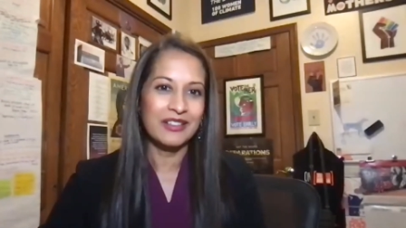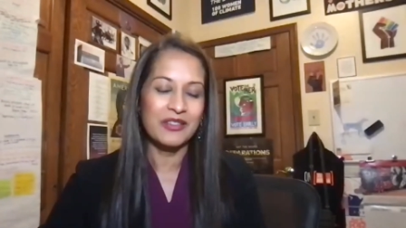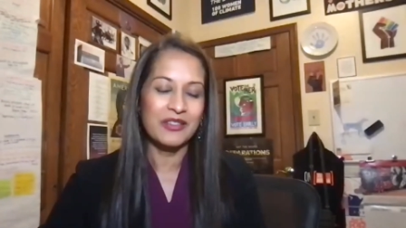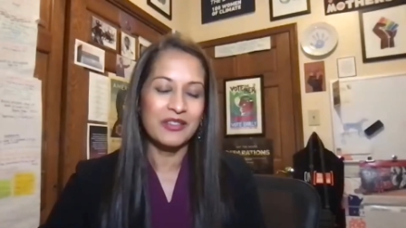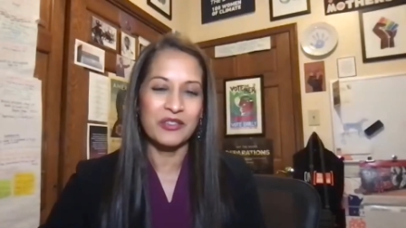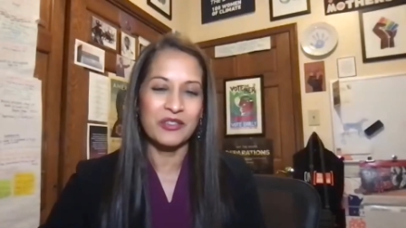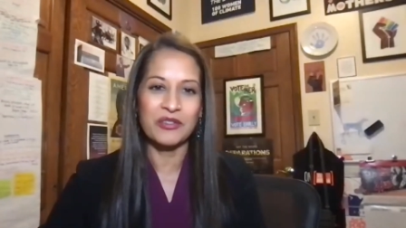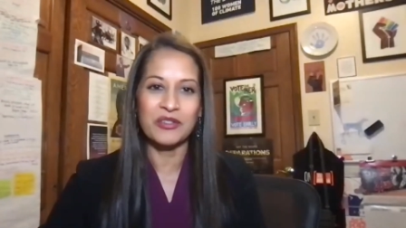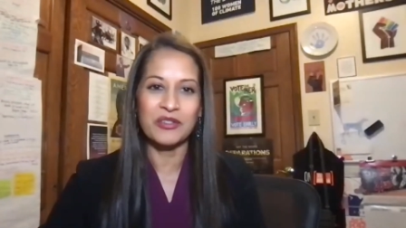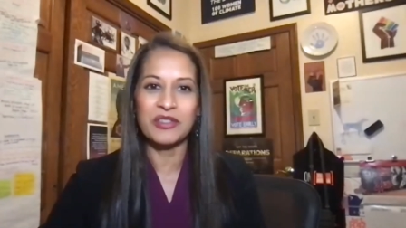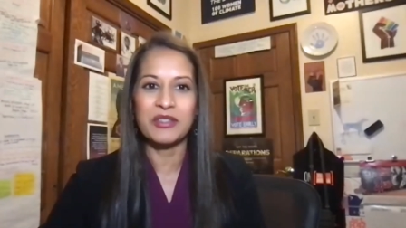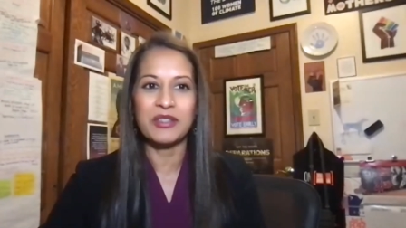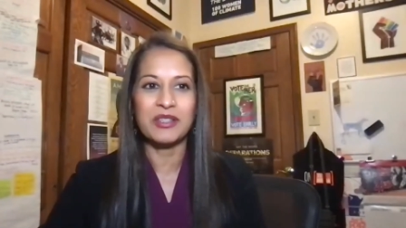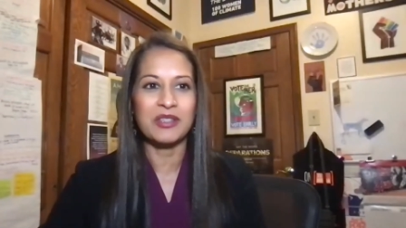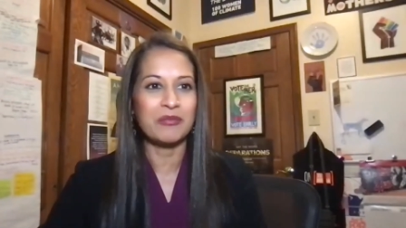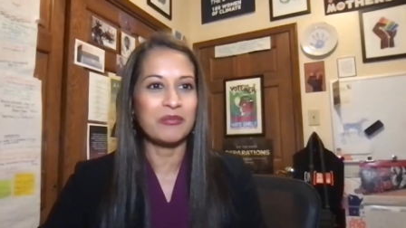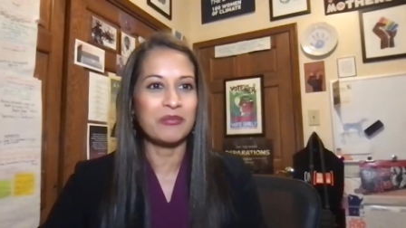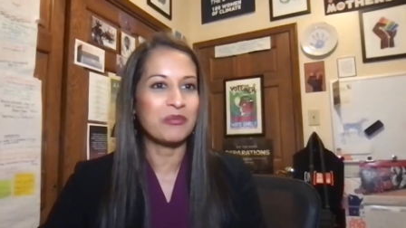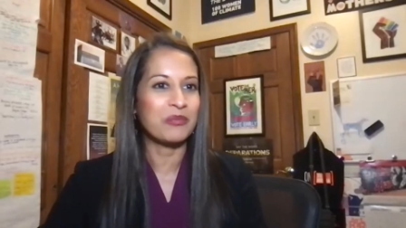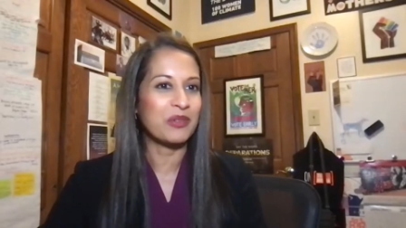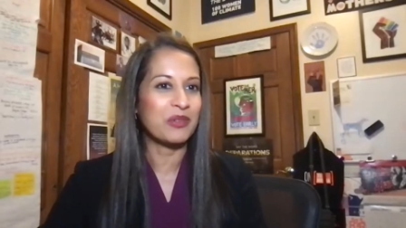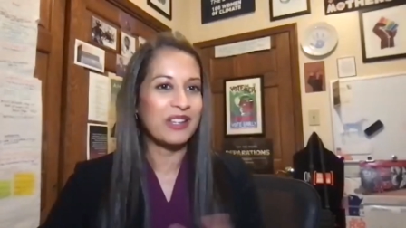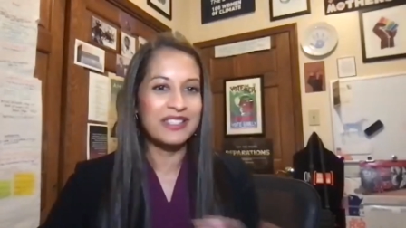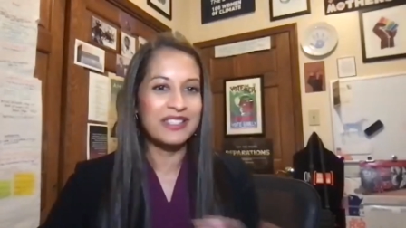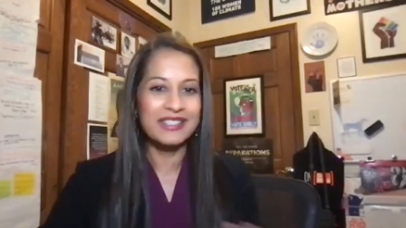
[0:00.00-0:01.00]
or the
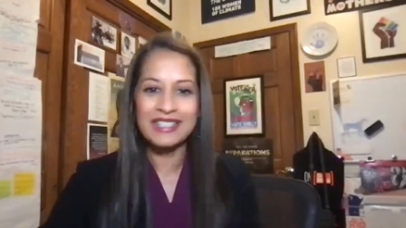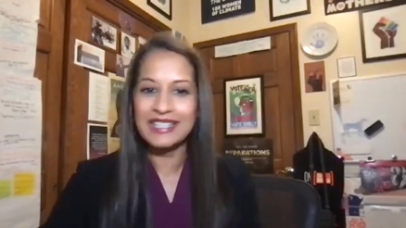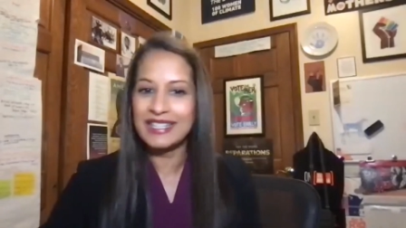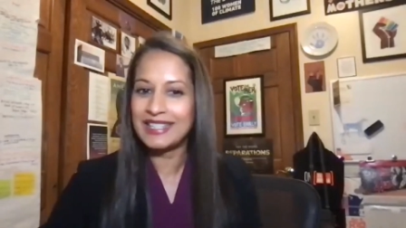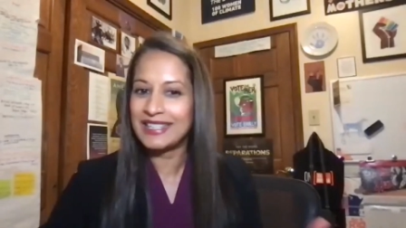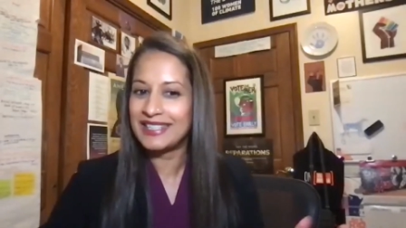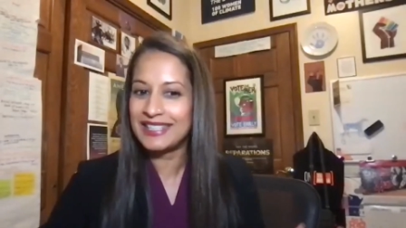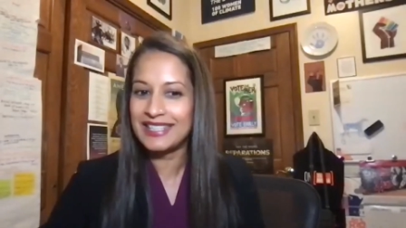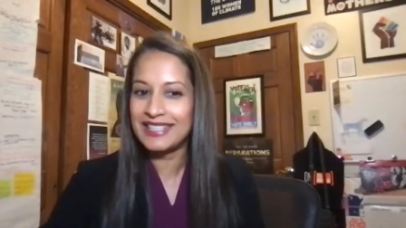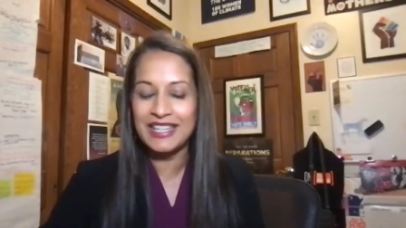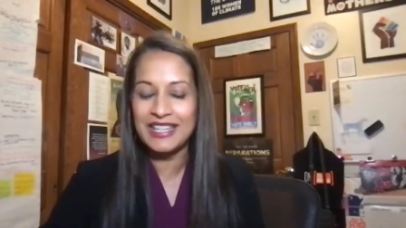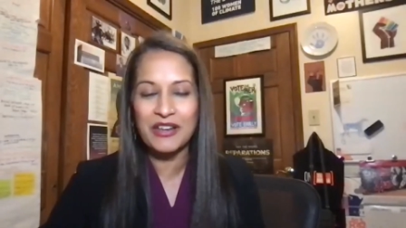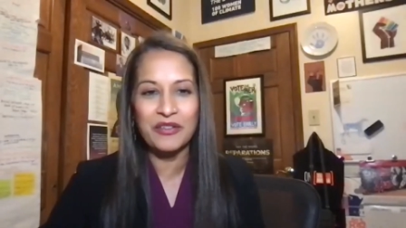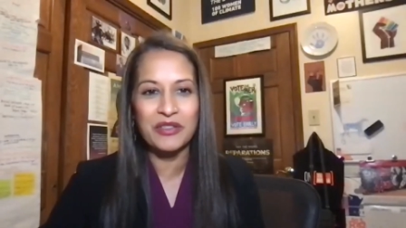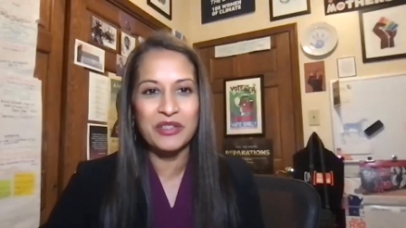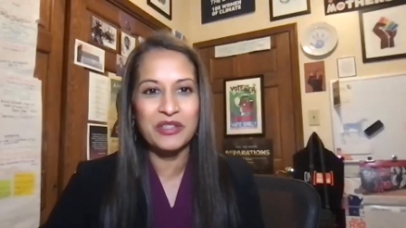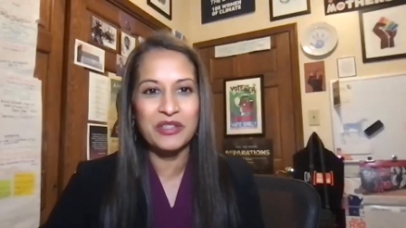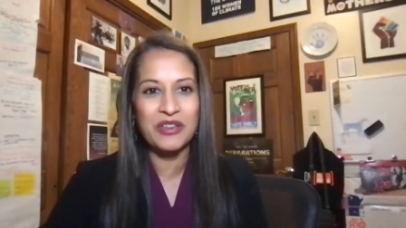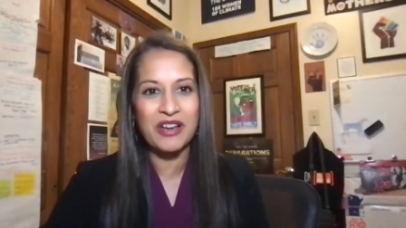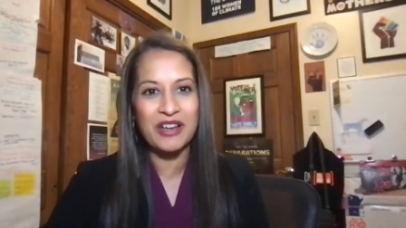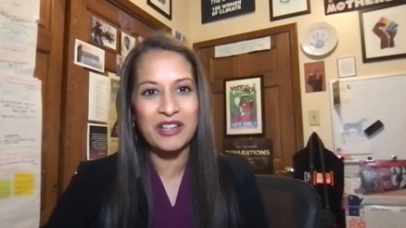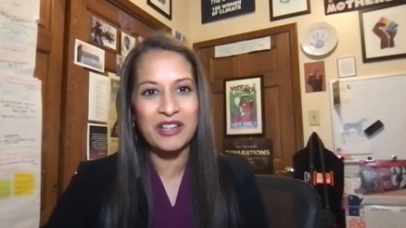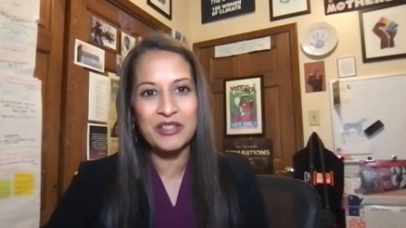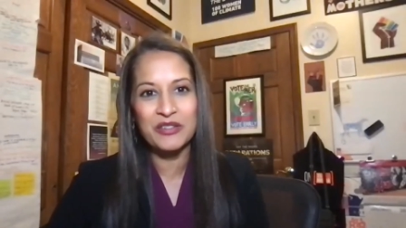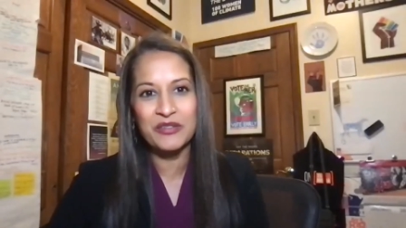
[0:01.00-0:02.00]
president and CEO of the
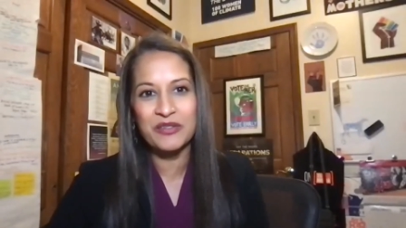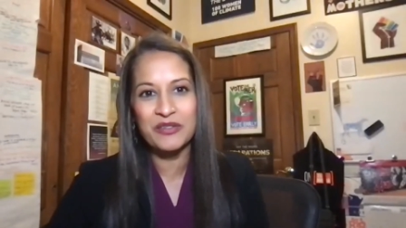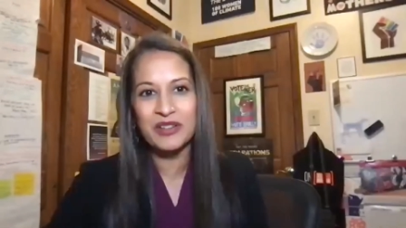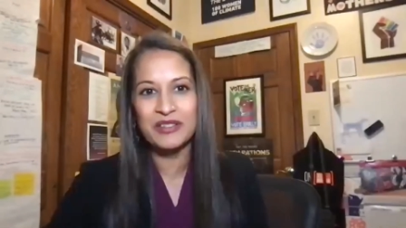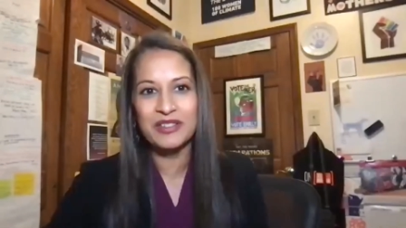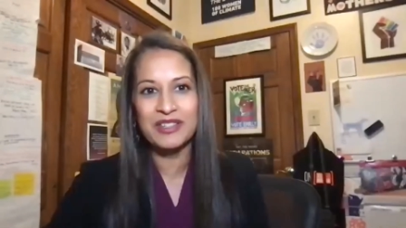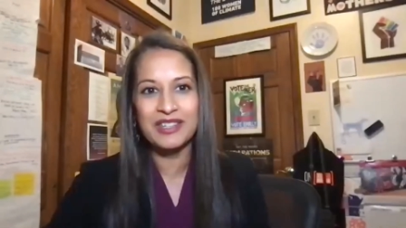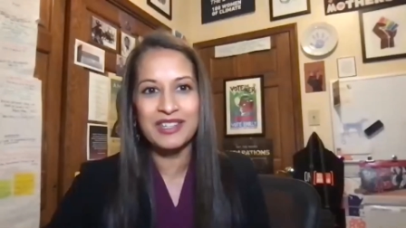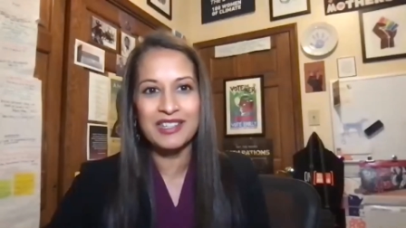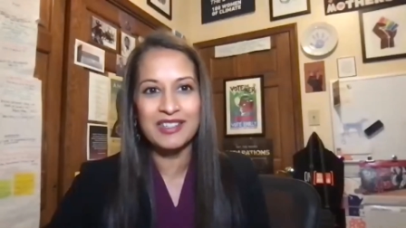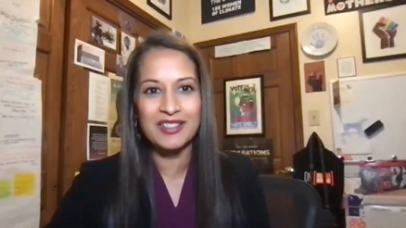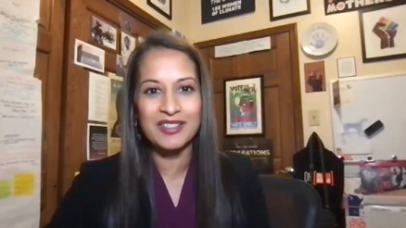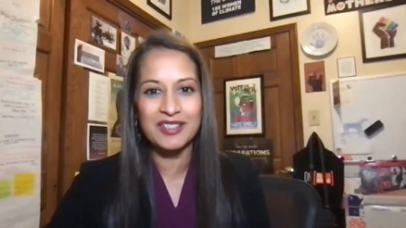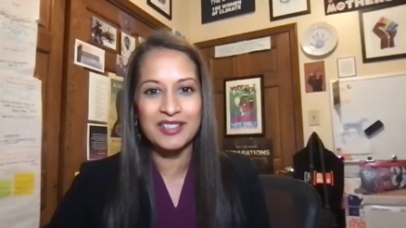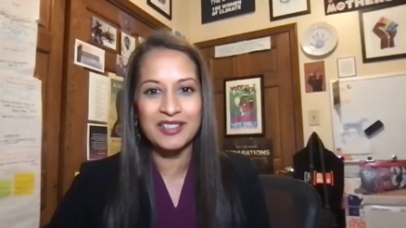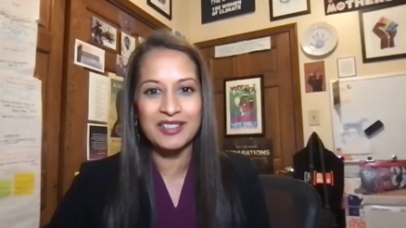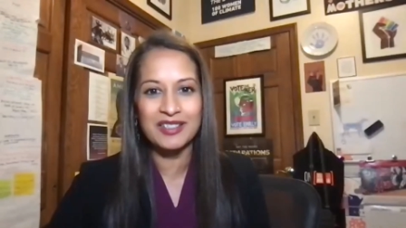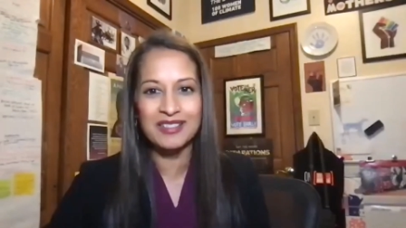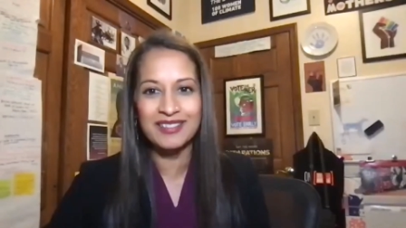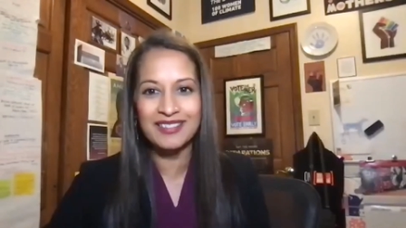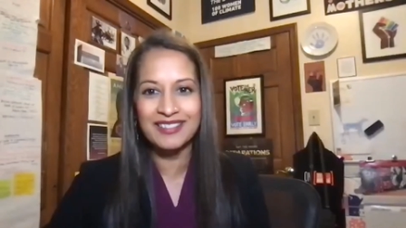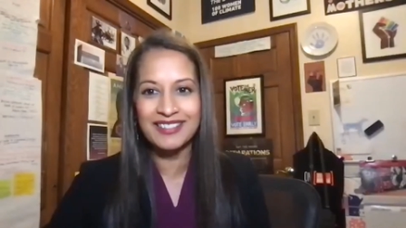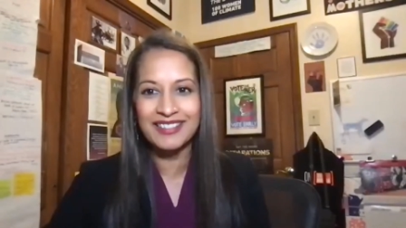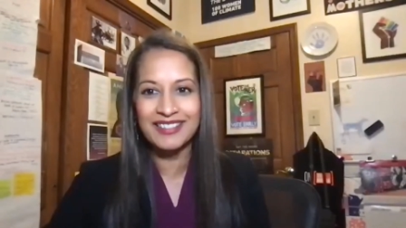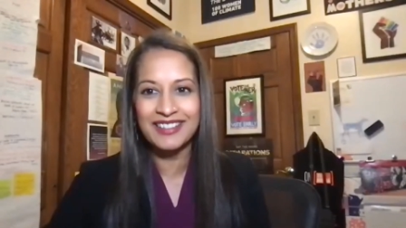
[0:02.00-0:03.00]
Dodge
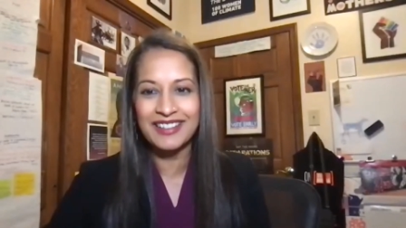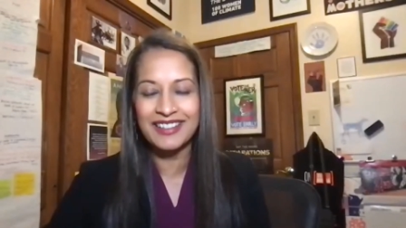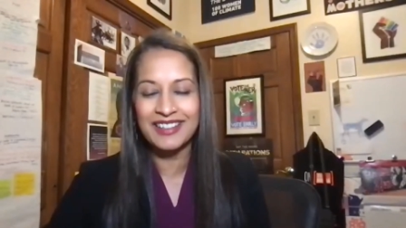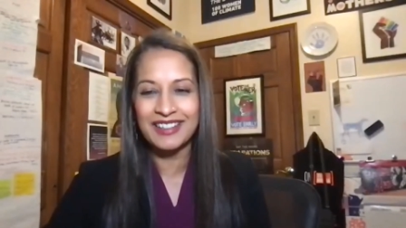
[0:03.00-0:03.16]
Foundation,